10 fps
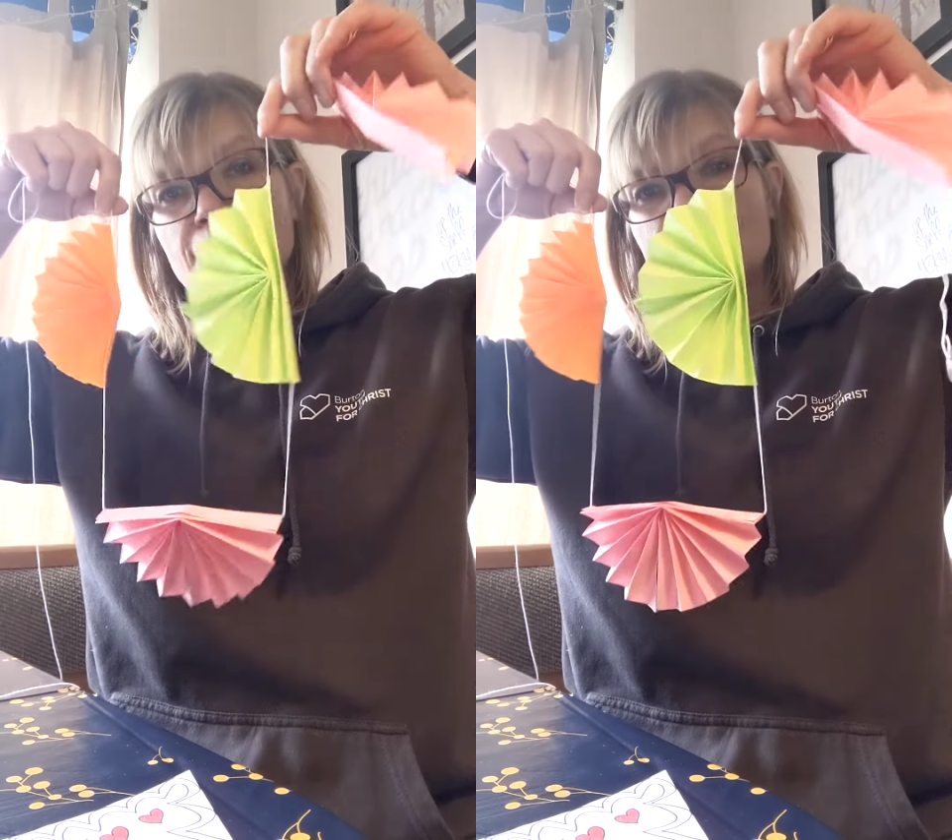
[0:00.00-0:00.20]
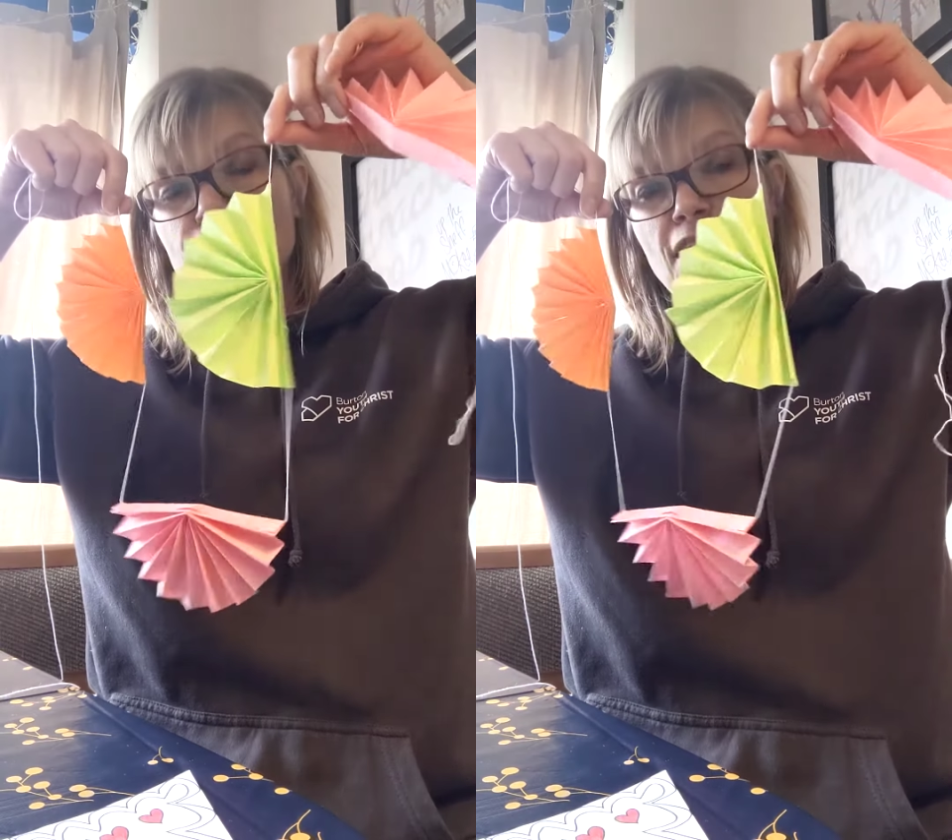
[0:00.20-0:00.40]

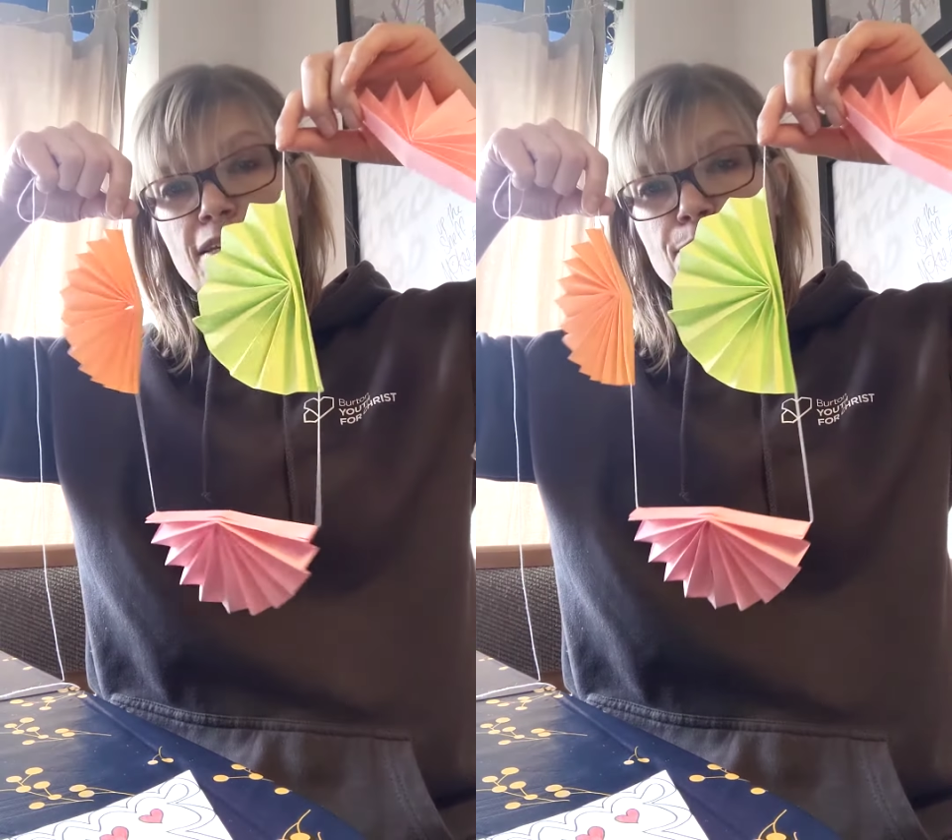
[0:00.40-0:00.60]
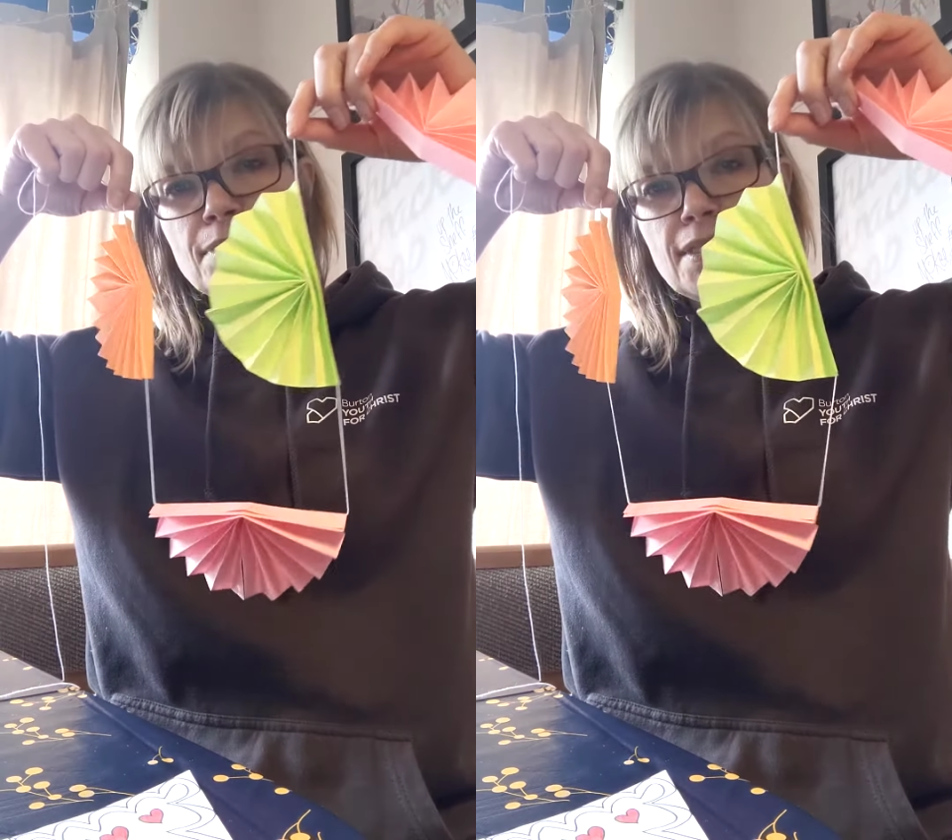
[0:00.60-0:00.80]

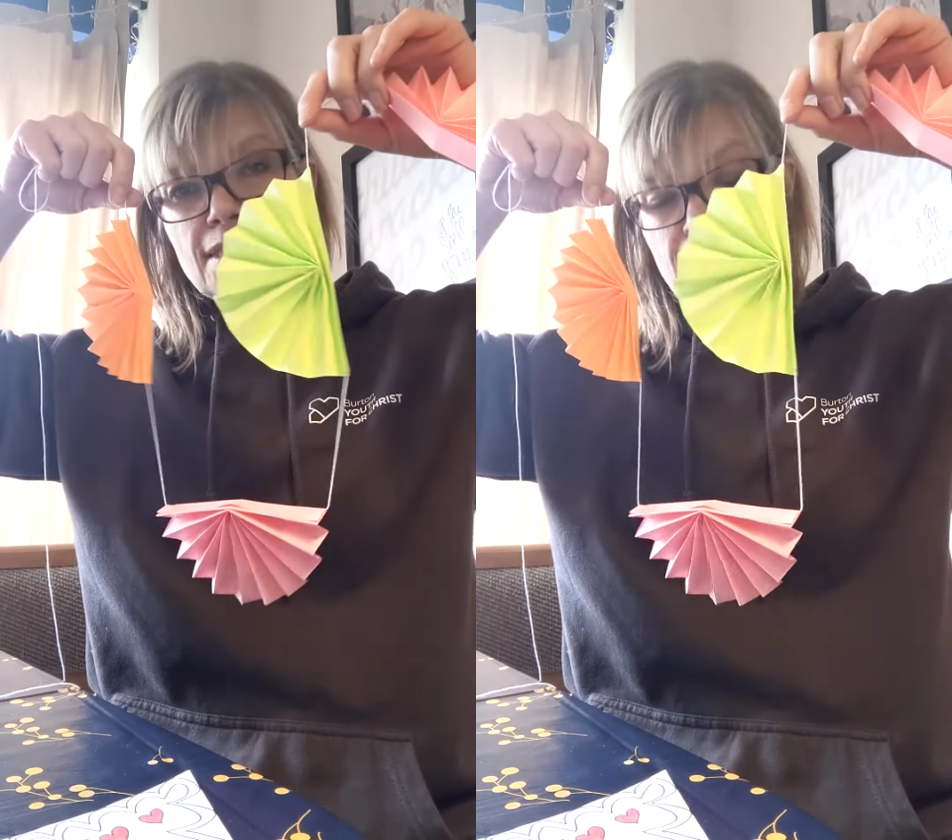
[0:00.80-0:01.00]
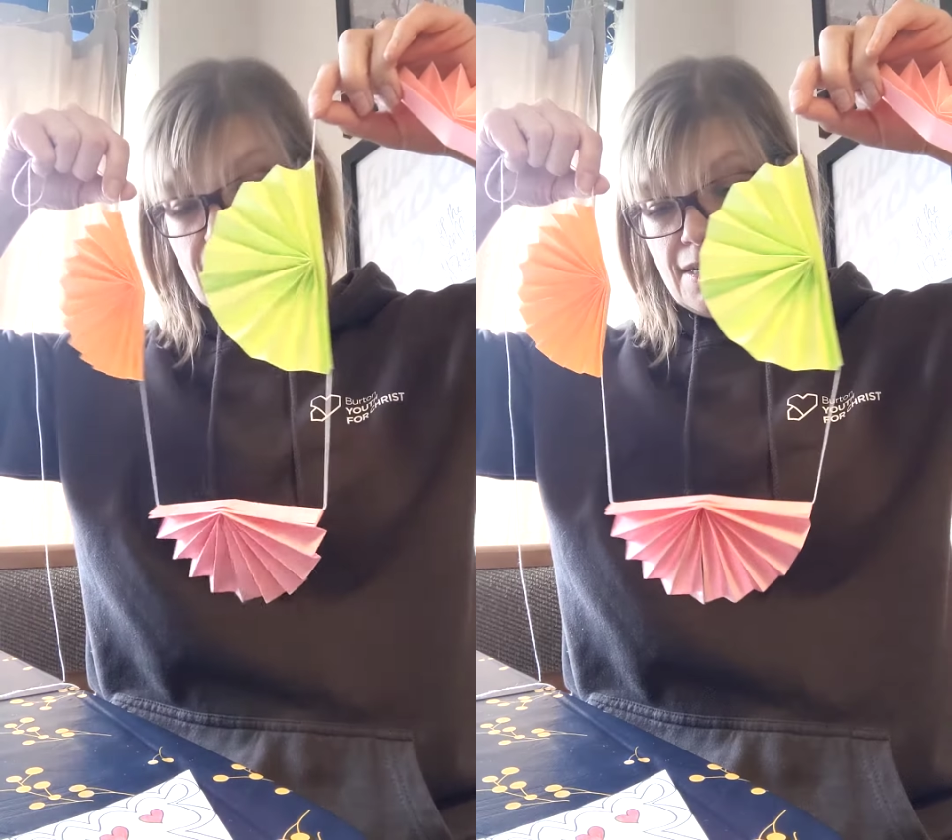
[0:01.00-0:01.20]

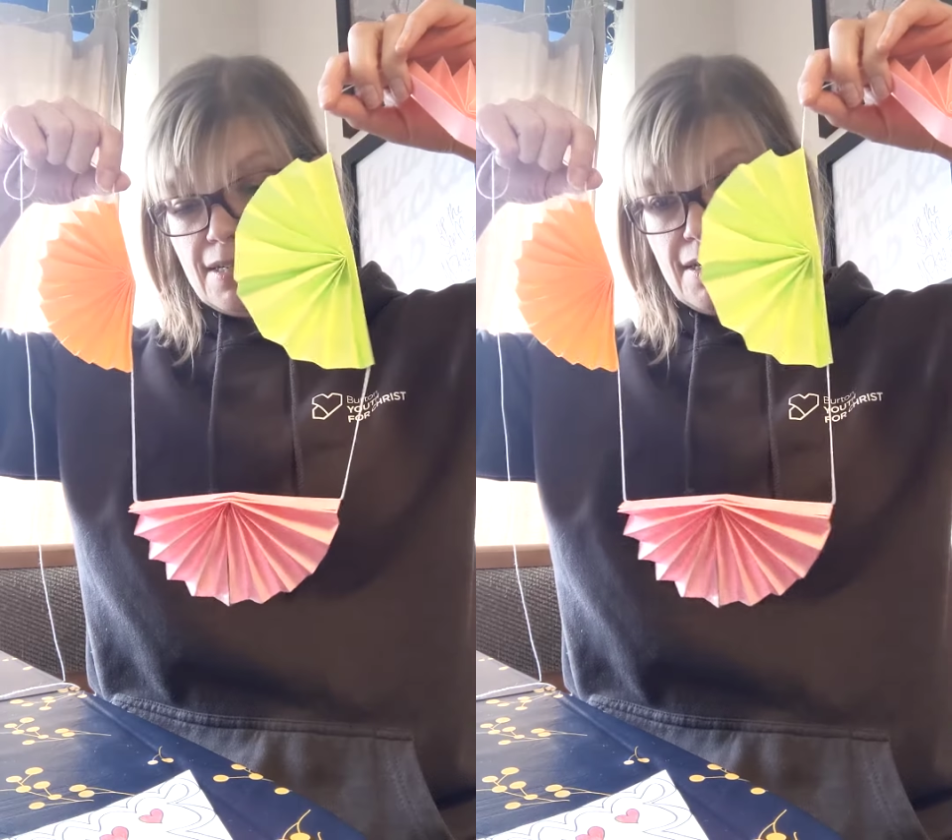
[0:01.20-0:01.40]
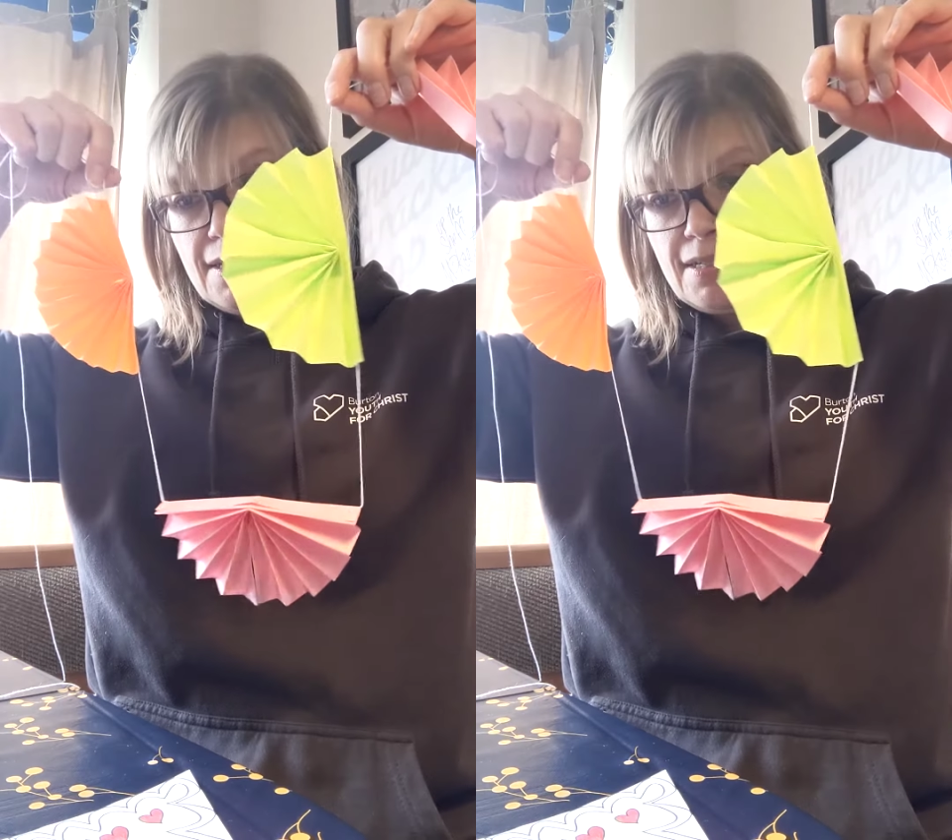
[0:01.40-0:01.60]
shapes.
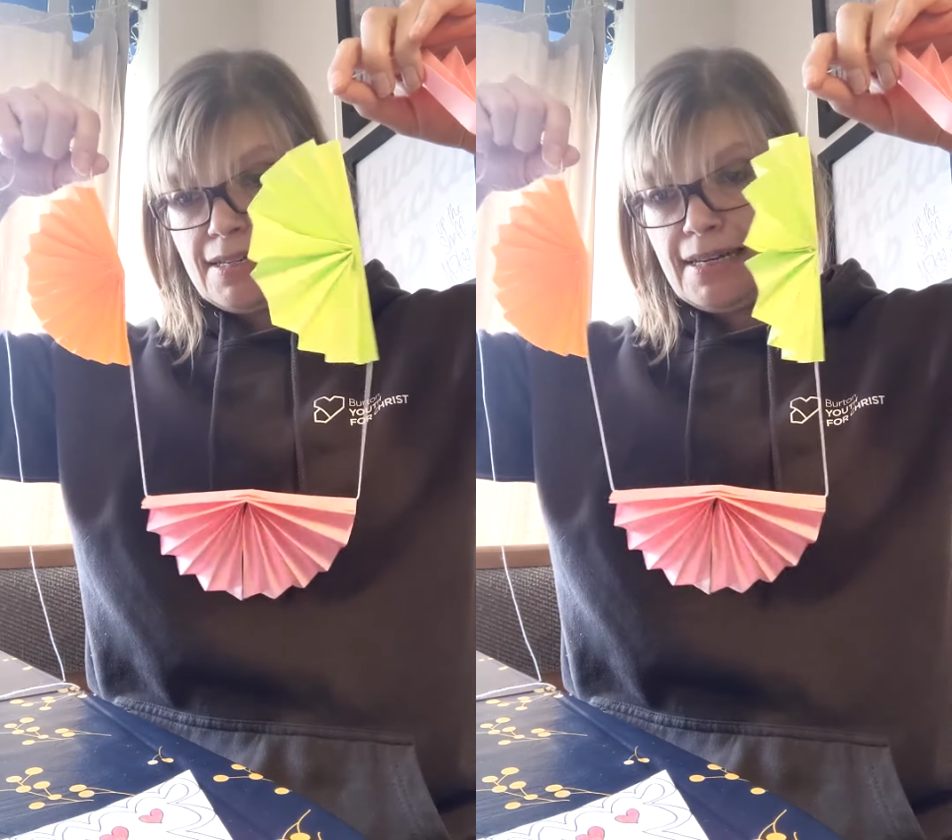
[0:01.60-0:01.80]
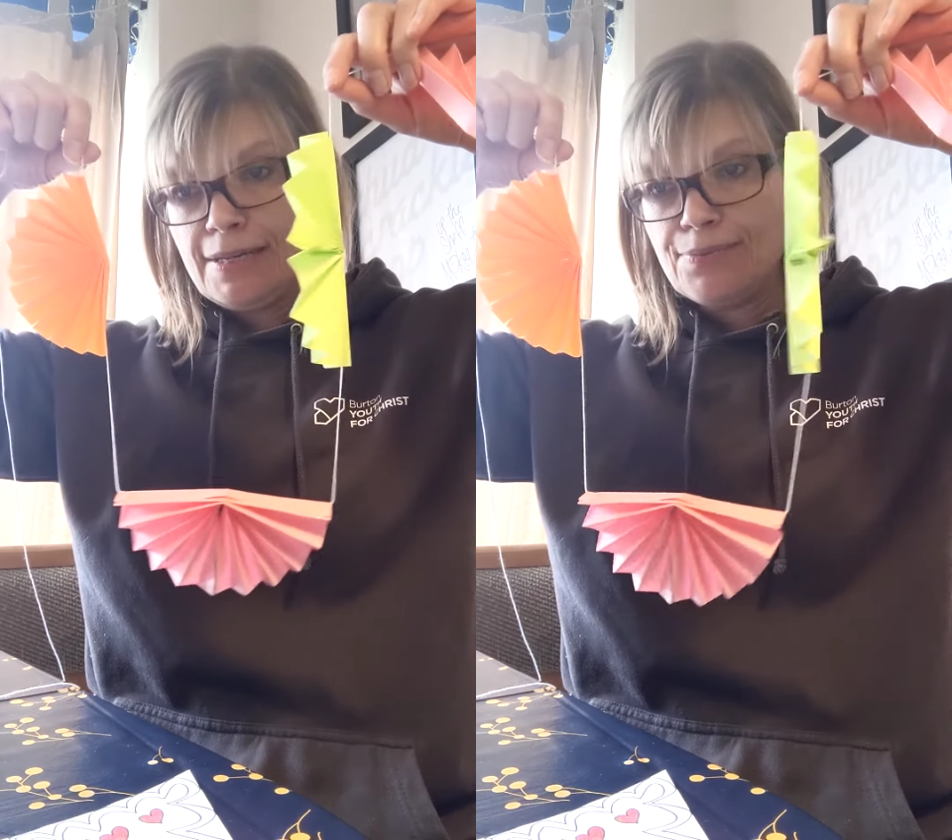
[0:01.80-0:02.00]

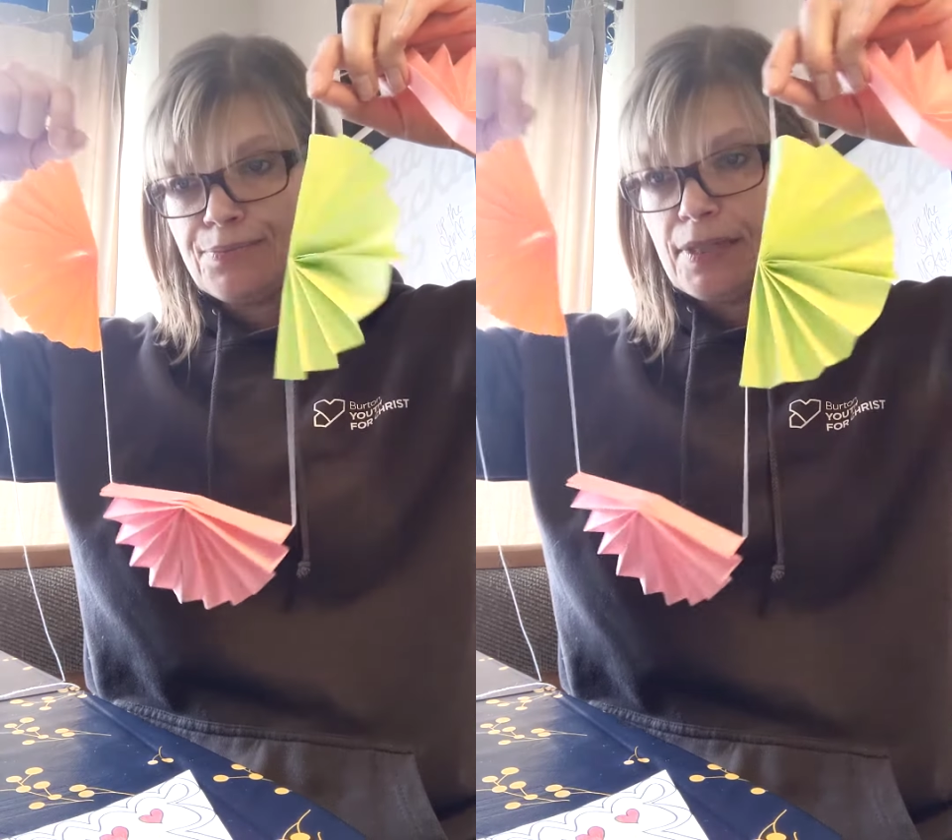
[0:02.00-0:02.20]
Okay,